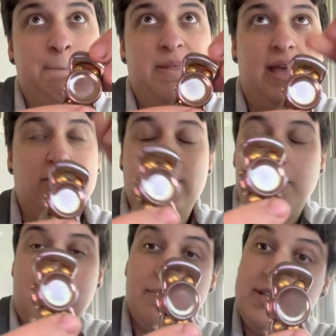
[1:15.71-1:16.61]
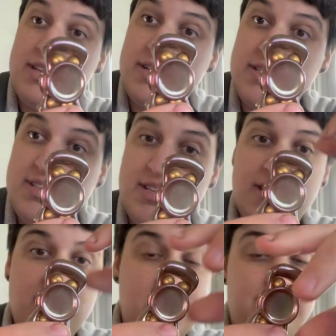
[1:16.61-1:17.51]
And they also make them in
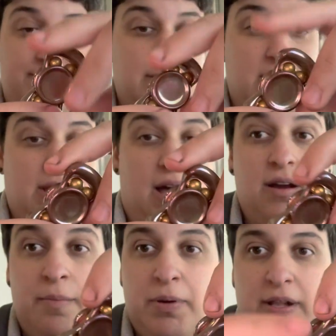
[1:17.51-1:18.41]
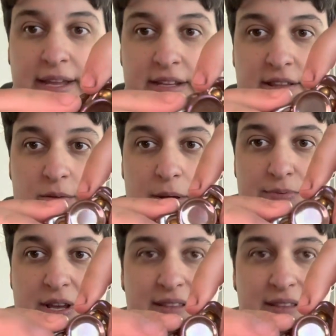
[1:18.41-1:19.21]
tungsten, and I'm going to put a link to their website.